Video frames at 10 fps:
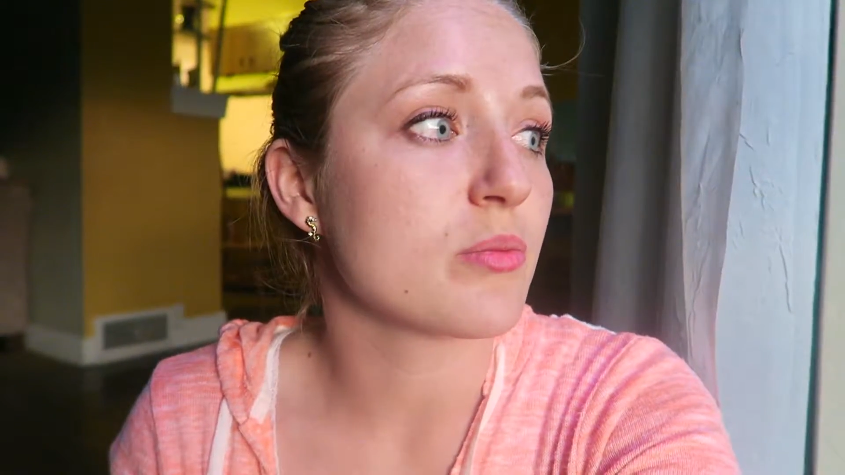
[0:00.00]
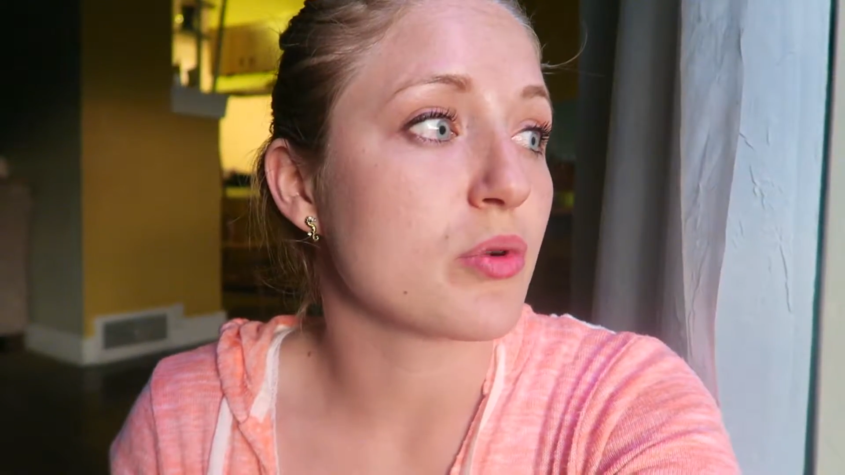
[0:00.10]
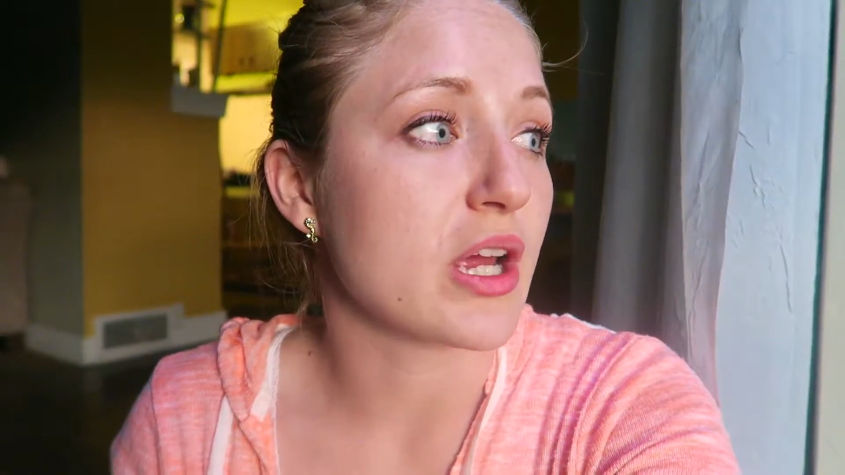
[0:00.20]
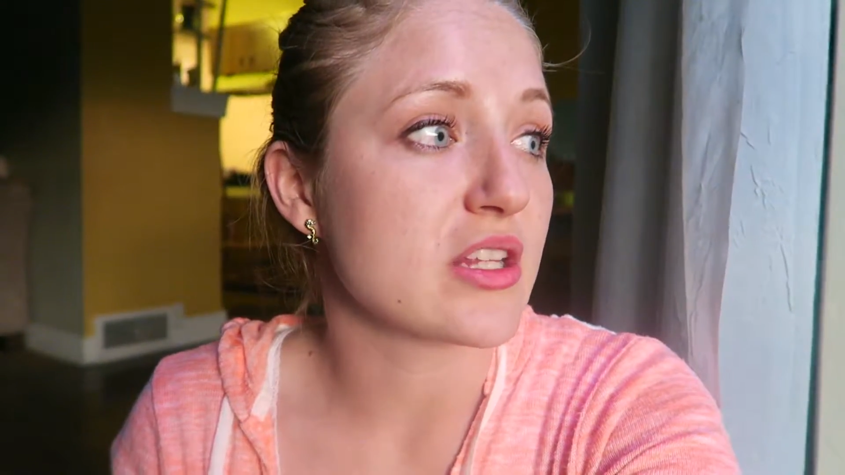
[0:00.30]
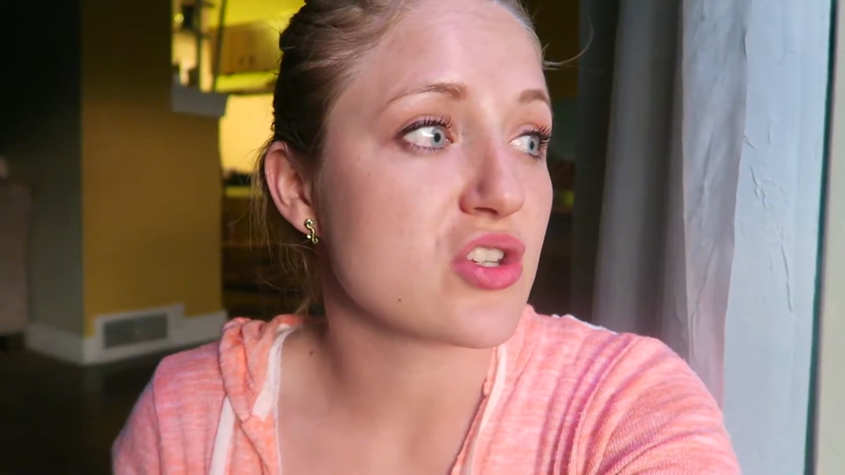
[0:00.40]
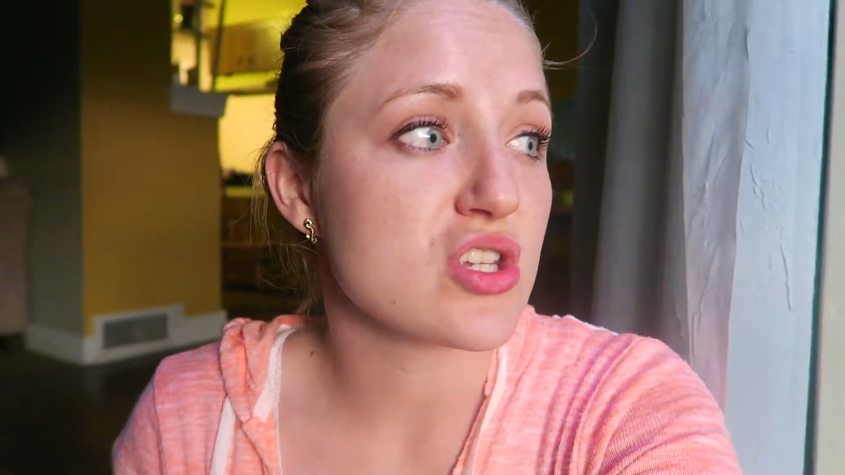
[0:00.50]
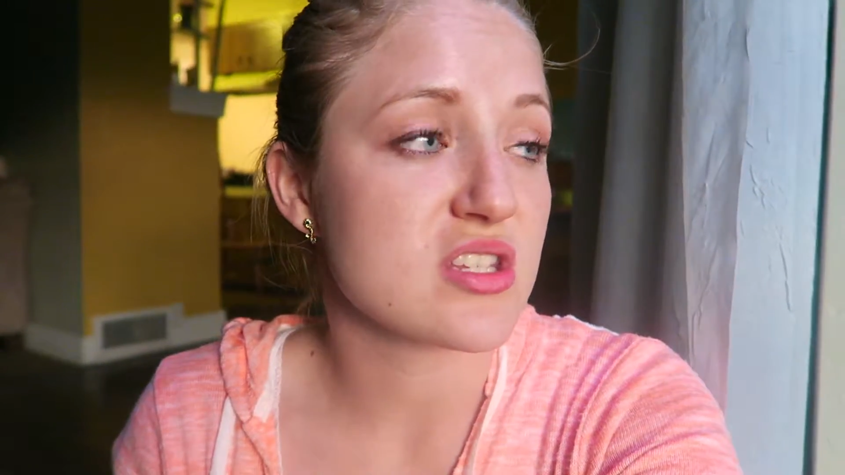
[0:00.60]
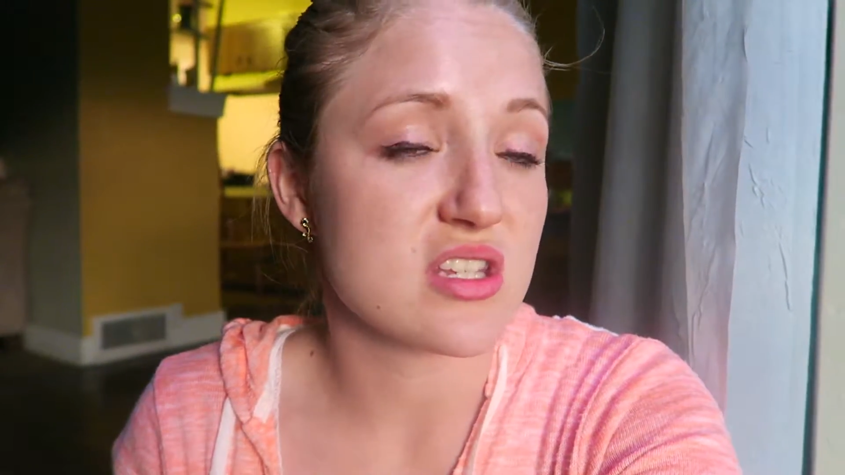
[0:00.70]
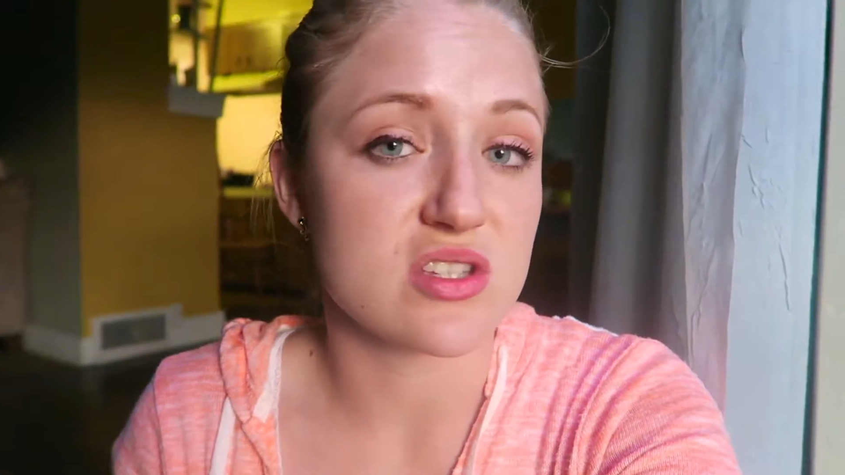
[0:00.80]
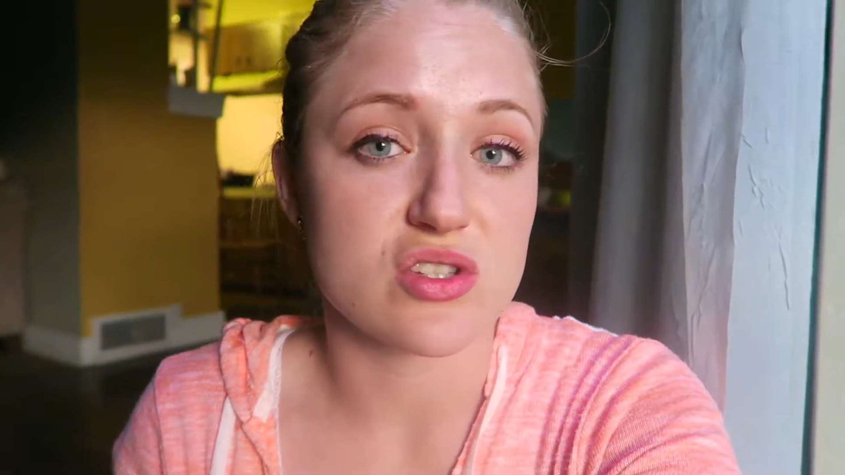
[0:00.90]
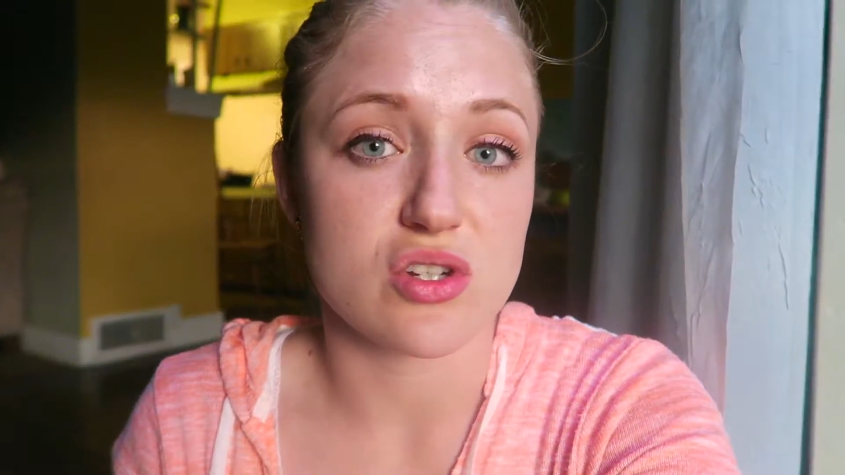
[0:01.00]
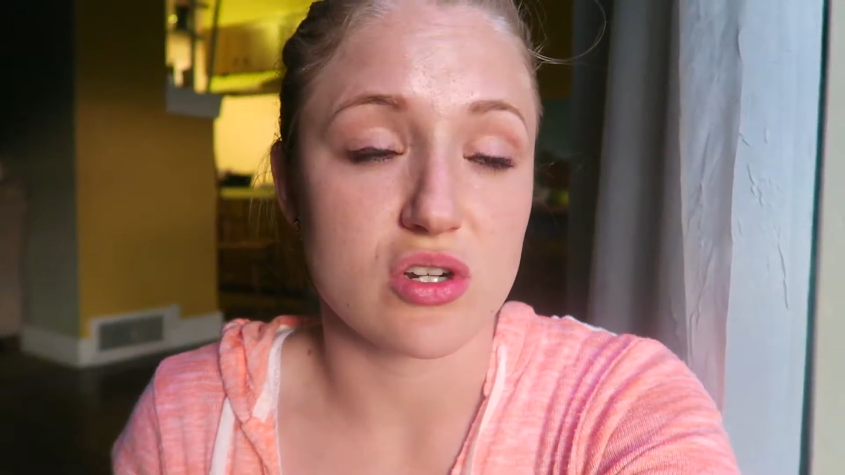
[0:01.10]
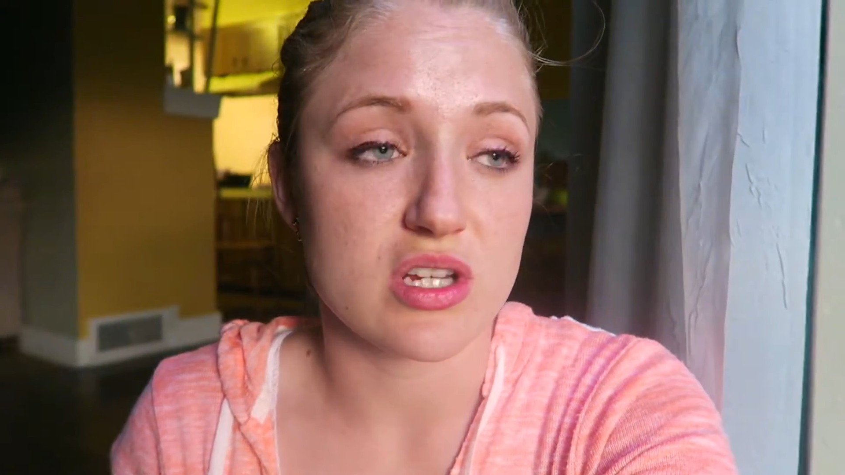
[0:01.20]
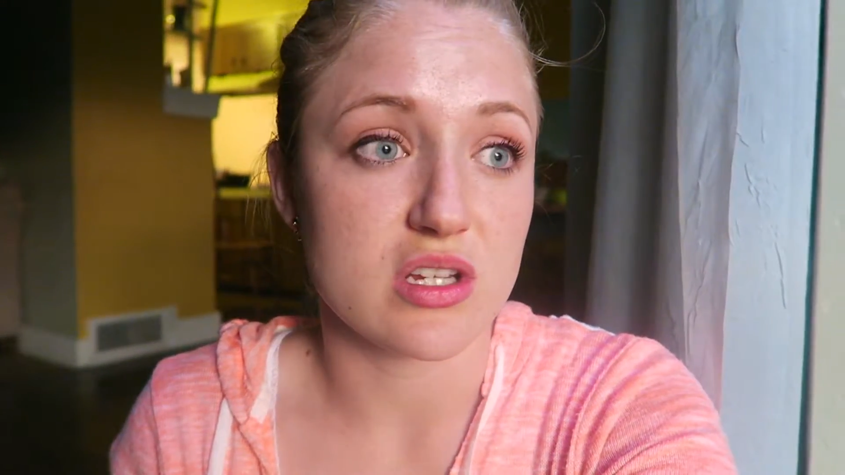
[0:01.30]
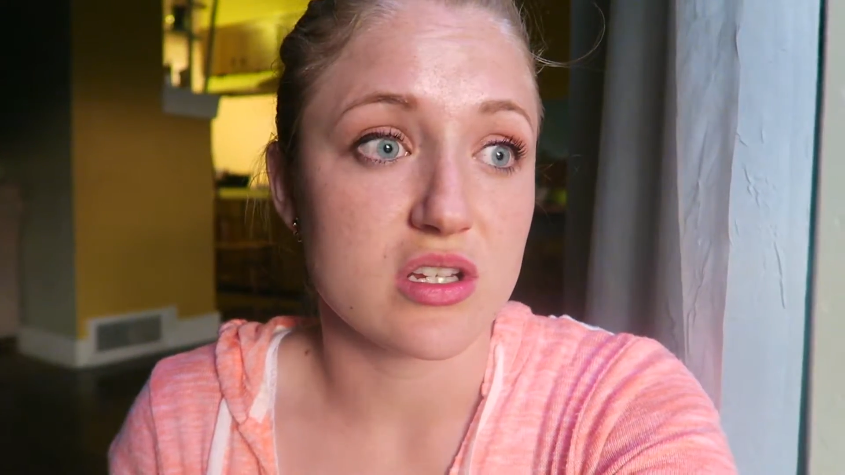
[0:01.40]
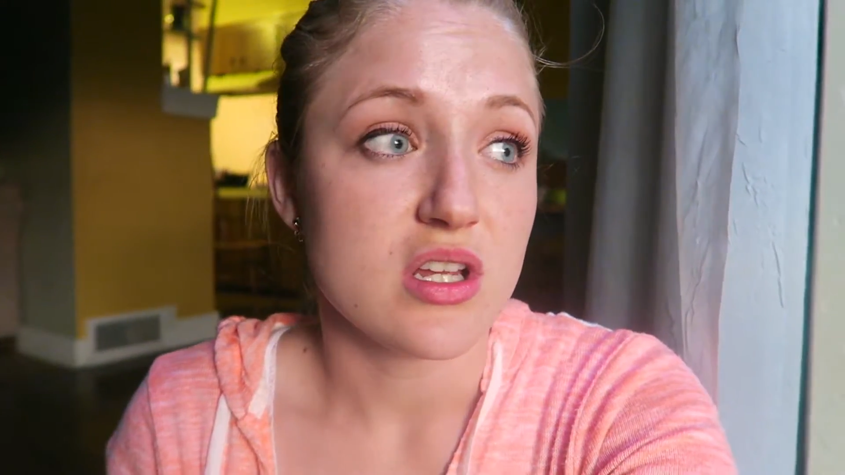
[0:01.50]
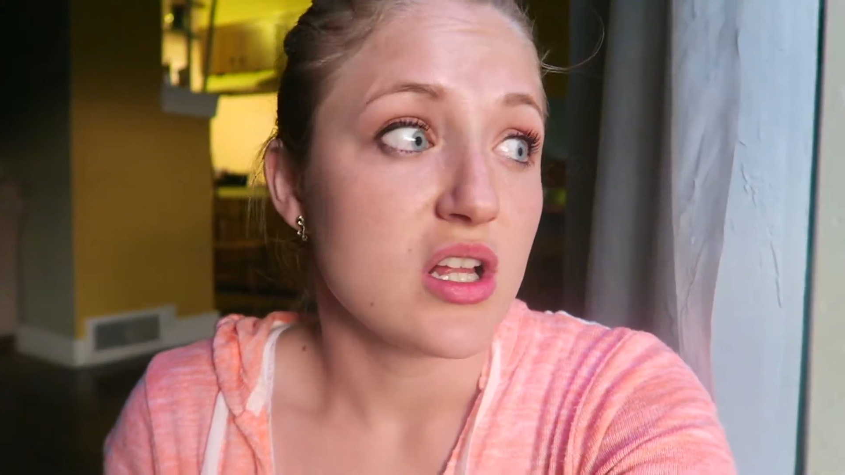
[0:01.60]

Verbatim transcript: branches is starting,